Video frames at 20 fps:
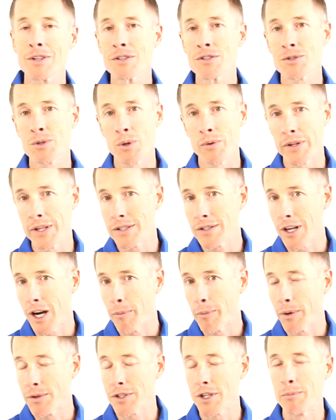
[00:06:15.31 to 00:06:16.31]
So these
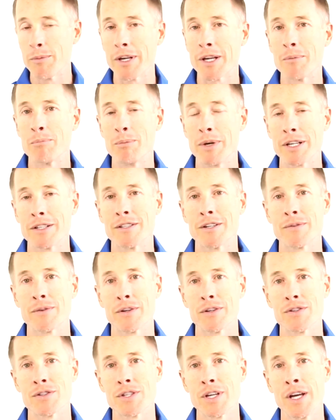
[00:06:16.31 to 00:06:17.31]
compounds can make a big
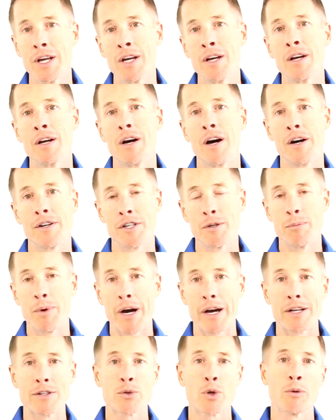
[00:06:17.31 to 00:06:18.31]
difference on your
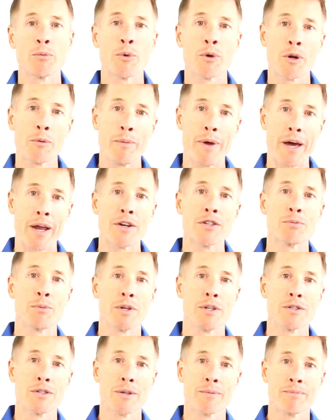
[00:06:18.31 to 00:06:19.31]
body's hormonal
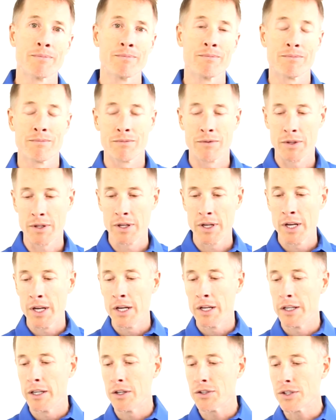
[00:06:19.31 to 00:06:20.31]
management.
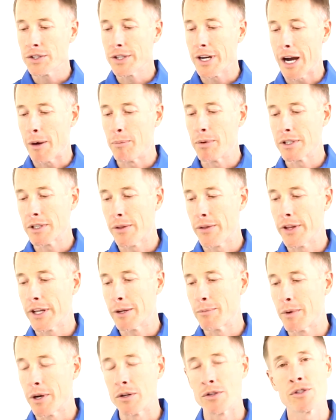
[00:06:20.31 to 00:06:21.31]
Here's a topic to think
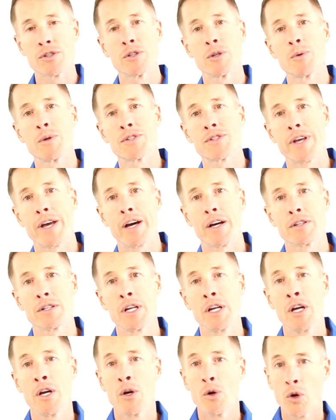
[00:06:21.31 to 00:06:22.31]
about too, is that
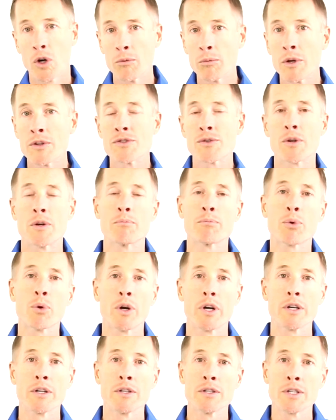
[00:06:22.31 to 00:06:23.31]
hormones are
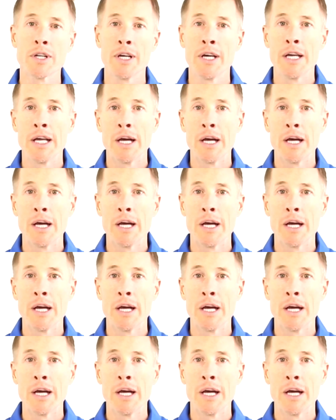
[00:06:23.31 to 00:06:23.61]
important.